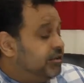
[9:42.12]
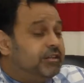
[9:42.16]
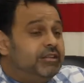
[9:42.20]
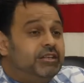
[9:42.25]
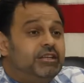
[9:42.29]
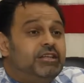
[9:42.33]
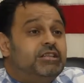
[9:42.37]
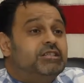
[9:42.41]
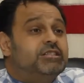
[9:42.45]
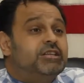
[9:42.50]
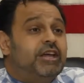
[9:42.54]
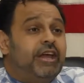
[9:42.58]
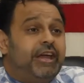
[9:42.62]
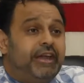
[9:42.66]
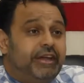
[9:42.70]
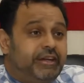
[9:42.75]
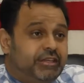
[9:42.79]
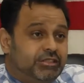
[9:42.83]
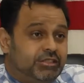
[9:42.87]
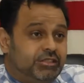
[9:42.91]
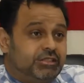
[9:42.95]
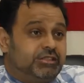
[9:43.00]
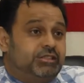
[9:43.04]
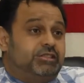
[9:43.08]
these
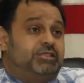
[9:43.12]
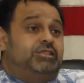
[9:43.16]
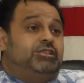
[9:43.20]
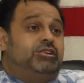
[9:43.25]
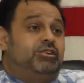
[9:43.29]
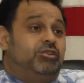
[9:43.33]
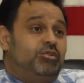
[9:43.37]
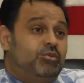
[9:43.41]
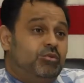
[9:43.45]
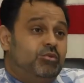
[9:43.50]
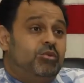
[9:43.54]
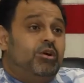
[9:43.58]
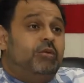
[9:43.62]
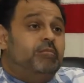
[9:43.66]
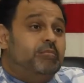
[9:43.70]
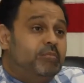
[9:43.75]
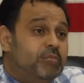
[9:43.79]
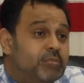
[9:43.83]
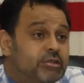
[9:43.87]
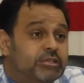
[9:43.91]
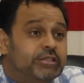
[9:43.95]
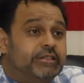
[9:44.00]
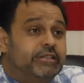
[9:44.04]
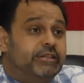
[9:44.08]
agents who are
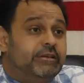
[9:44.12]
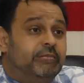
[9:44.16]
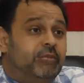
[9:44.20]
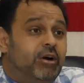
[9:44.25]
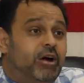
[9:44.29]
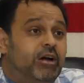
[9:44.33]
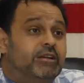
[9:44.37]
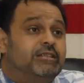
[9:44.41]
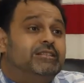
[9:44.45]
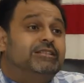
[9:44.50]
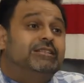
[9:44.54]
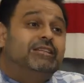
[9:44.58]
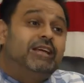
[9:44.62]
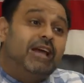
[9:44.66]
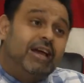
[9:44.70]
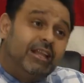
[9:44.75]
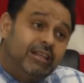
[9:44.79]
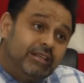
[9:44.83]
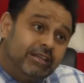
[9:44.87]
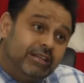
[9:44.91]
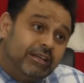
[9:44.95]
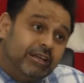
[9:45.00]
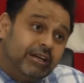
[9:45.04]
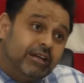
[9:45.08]
Muslim are
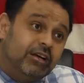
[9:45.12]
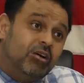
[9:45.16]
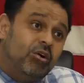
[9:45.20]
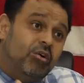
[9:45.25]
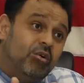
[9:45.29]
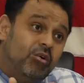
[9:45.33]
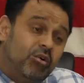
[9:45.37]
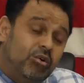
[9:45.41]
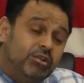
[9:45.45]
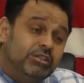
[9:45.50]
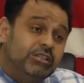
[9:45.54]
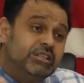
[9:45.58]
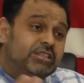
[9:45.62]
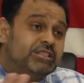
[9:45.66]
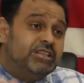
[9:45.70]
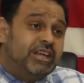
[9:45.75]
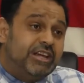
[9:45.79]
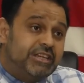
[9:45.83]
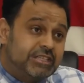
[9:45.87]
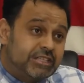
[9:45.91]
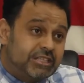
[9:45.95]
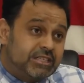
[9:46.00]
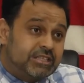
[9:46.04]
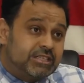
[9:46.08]
telling all these
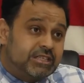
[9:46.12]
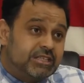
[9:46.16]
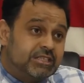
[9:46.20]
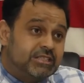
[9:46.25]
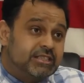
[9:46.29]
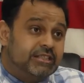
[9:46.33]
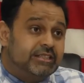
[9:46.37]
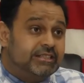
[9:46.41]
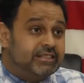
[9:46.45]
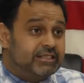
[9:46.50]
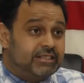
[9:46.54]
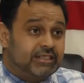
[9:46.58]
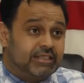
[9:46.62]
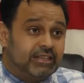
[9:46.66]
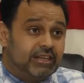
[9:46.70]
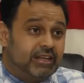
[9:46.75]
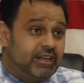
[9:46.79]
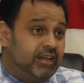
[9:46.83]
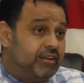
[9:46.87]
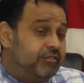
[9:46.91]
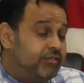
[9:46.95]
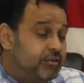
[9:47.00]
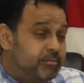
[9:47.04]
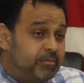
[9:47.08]
agencies, listen,
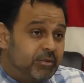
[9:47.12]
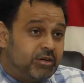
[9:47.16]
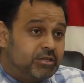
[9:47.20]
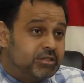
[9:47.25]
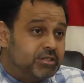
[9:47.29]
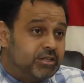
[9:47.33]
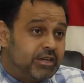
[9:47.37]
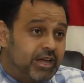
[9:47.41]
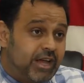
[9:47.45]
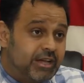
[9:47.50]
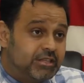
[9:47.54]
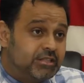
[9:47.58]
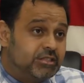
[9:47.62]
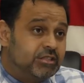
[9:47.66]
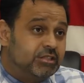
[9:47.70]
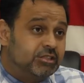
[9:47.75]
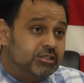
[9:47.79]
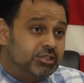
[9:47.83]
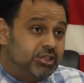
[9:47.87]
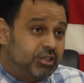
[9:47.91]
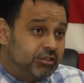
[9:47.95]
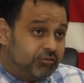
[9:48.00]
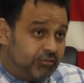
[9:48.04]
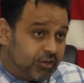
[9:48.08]
if a person has a
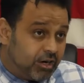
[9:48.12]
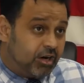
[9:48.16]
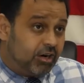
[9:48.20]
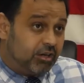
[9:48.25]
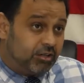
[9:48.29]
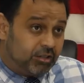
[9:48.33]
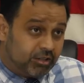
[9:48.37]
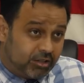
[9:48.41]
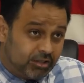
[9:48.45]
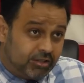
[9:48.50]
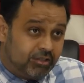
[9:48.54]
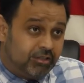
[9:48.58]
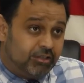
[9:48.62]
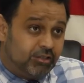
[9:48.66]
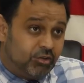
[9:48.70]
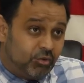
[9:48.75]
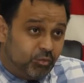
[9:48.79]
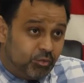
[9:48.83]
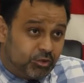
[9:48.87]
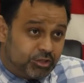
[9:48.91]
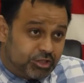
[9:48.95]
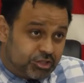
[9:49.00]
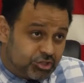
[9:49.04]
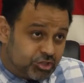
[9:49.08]
shalwar,
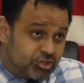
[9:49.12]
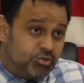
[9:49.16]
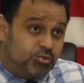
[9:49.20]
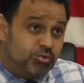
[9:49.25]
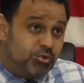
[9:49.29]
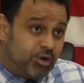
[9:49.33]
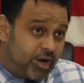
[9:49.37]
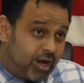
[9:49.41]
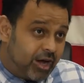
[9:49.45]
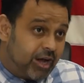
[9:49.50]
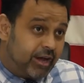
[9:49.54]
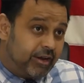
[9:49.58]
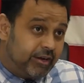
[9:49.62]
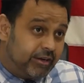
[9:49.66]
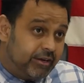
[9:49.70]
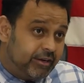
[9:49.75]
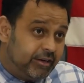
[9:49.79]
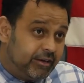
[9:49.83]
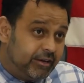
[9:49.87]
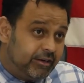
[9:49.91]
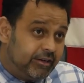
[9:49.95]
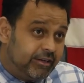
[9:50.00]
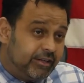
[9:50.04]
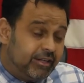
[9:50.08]
which is too high,
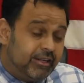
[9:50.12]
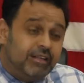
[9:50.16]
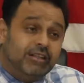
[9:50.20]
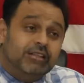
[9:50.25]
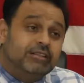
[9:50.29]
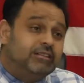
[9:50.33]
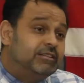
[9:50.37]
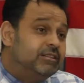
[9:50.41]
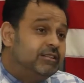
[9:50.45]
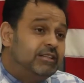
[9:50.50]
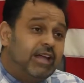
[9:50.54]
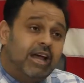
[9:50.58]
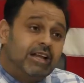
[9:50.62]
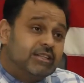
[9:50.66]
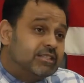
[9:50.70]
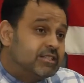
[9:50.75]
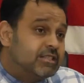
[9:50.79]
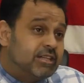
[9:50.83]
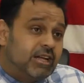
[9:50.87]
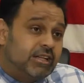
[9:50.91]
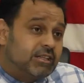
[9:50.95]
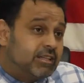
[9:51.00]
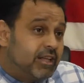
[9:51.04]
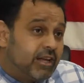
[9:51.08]
that's
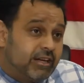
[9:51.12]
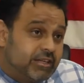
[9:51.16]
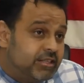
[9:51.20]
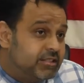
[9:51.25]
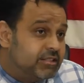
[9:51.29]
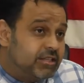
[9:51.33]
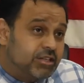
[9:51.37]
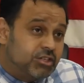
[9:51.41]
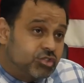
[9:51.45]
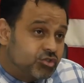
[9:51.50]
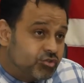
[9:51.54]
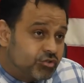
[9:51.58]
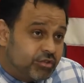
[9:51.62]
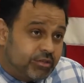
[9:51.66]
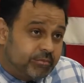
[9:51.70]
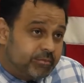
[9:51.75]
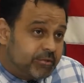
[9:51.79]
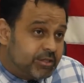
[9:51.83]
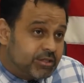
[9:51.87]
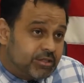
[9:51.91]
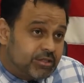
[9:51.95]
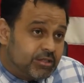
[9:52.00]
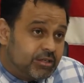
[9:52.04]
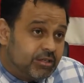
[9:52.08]
not that he's
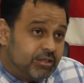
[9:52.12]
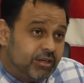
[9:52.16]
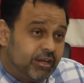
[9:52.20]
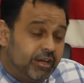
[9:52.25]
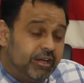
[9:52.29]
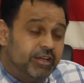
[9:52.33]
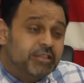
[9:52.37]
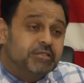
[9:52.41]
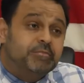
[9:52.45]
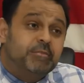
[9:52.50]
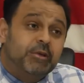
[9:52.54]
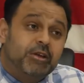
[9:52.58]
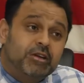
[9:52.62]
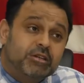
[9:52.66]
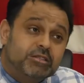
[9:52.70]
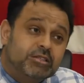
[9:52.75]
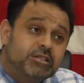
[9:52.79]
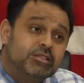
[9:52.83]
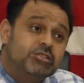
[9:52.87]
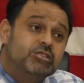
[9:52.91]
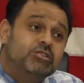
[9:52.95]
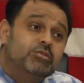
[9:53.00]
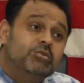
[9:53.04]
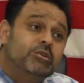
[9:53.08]
extremist. It's because
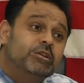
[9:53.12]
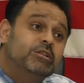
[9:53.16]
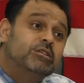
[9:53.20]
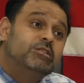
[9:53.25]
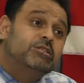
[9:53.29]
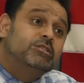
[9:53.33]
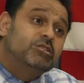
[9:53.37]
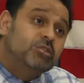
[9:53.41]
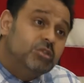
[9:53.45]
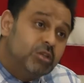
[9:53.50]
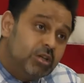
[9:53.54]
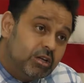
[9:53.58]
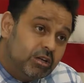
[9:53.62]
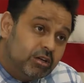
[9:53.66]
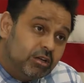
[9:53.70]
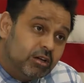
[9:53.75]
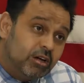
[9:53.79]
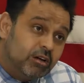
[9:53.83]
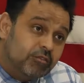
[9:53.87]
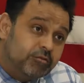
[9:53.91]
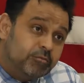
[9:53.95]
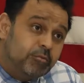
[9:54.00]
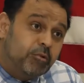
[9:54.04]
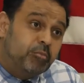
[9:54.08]
he's doing the sunnah
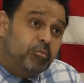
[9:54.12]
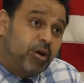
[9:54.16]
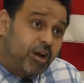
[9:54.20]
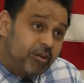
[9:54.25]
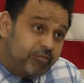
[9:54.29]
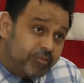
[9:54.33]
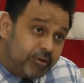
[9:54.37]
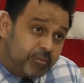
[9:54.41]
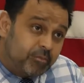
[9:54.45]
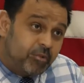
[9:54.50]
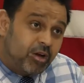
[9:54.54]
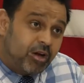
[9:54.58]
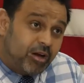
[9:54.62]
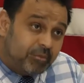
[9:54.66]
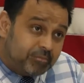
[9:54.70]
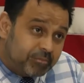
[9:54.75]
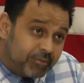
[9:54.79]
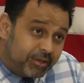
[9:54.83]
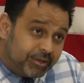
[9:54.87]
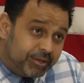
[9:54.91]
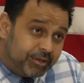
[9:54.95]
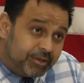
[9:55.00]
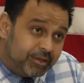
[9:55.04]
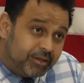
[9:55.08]
of the Prophet
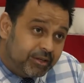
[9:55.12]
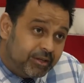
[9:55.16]
Muhammad.